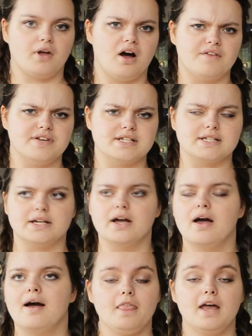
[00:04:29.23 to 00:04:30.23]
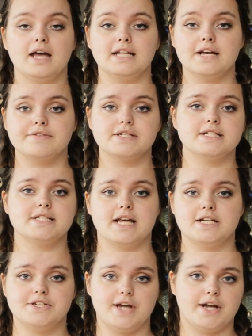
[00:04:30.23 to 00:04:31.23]
Obviously. And they have since
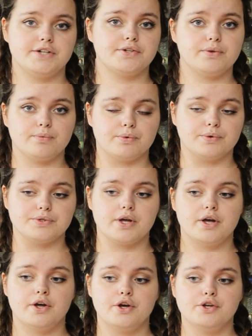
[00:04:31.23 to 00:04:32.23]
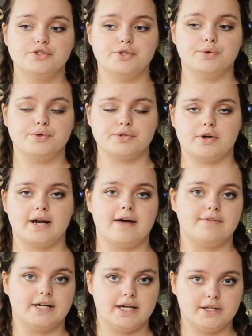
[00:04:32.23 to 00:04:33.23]
then changed the rules so you start
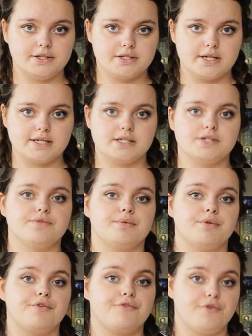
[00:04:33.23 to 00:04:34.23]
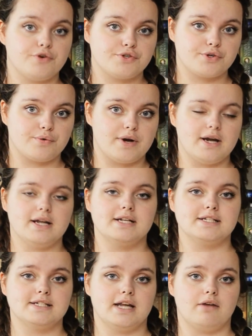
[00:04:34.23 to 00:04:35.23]
having English lessons from the 1st grade
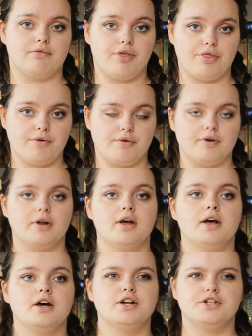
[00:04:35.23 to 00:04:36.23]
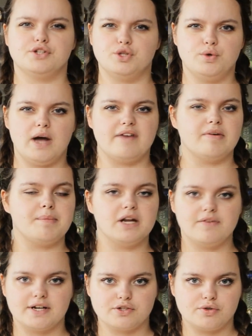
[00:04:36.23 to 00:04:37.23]
instead of the 3rd, just so you have a bit
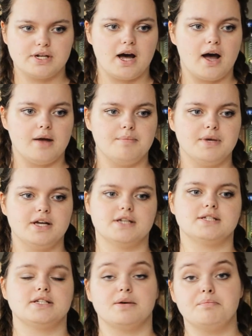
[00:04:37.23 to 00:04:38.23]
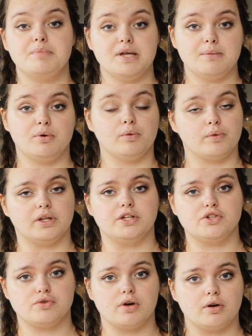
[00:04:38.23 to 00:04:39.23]
of extra time because some people
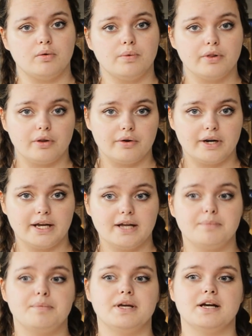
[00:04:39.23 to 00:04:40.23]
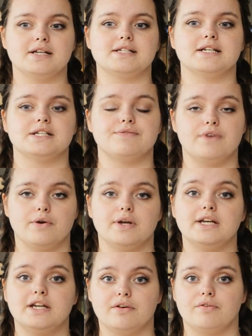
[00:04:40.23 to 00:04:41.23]
really struggle with learning it because it's
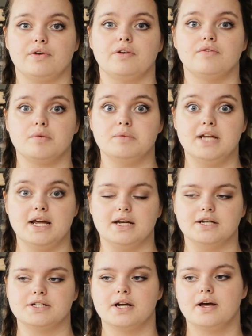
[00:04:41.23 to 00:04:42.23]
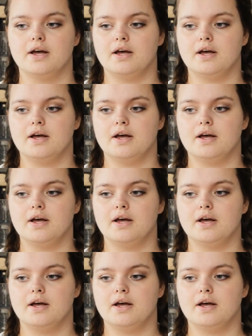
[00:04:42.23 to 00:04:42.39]
very different from Danish,